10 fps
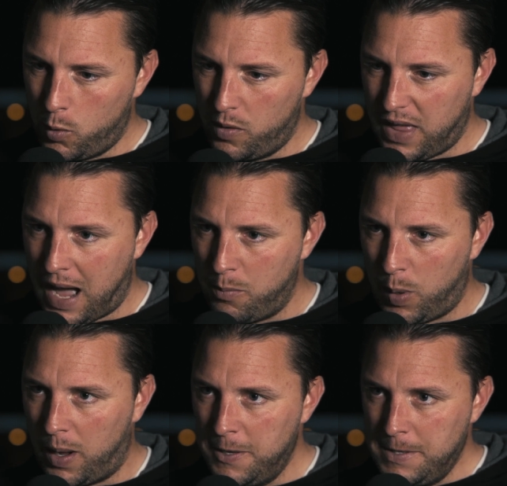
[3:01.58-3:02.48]
with that,
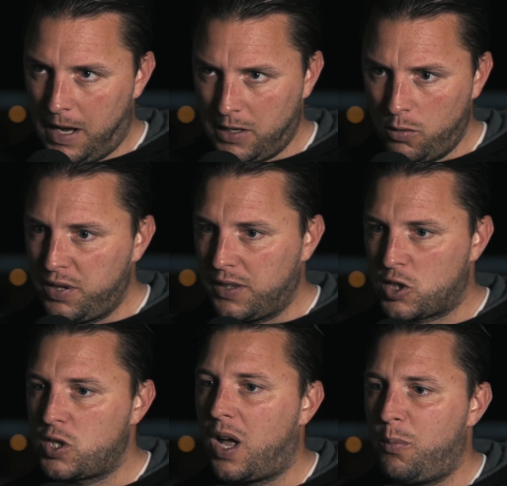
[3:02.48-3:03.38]
but I don't think the
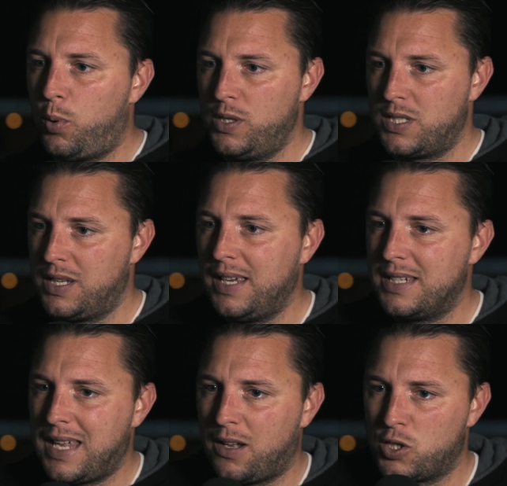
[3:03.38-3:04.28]
start point today
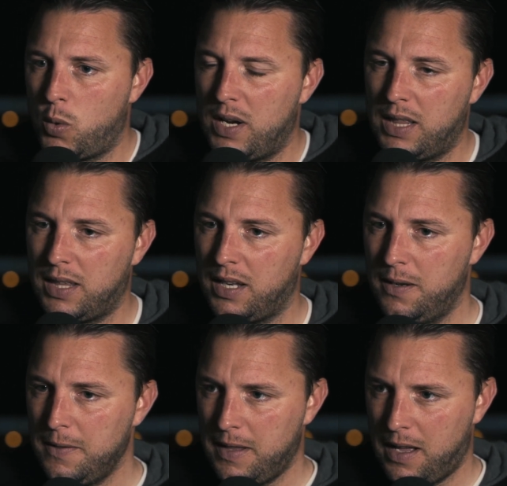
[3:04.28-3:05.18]
is down to anything
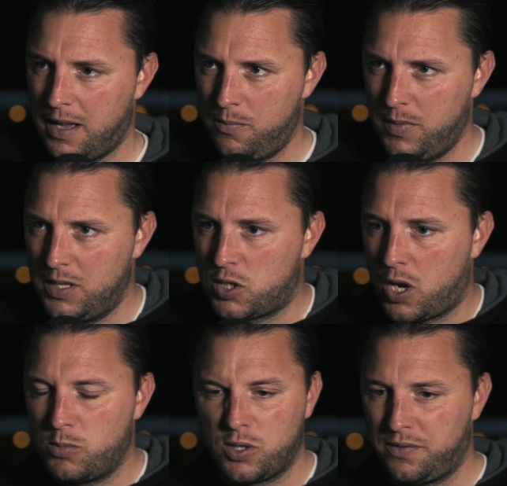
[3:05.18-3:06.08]
in
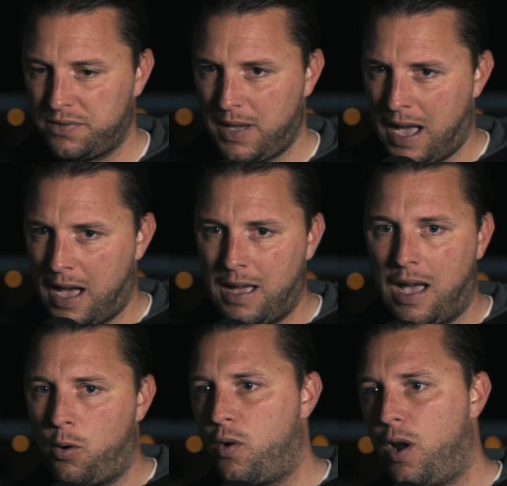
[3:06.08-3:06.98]
terms of
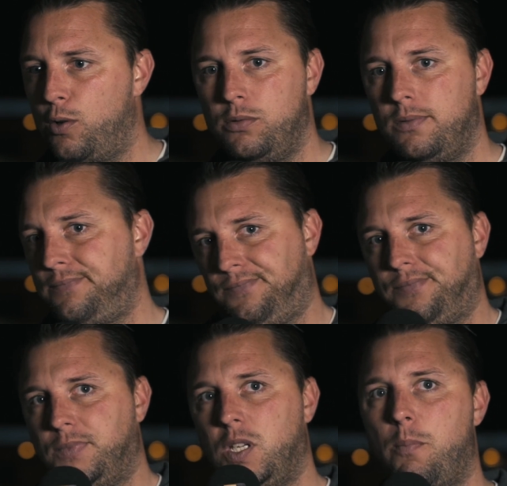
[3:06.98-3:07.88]
our own
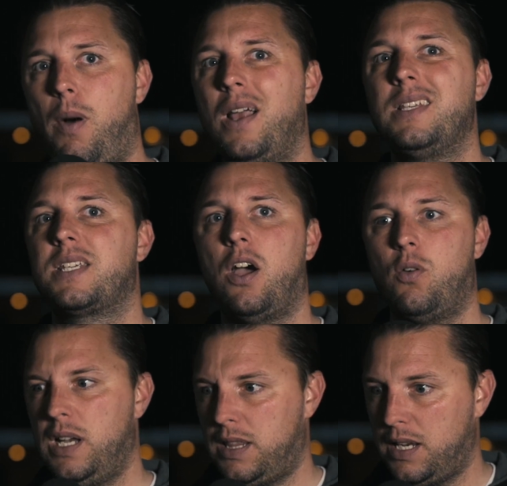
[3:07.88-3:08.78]
mindset
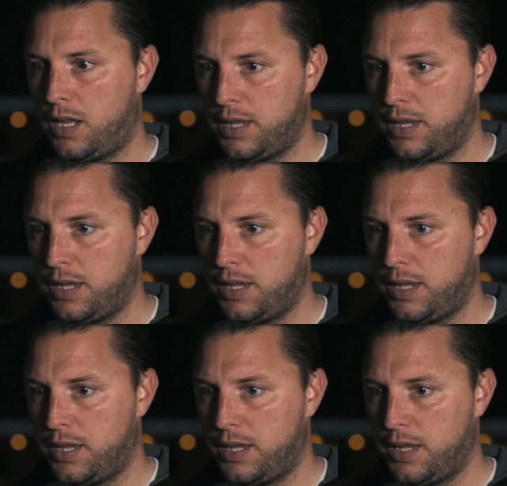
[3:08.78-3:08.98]
or anything.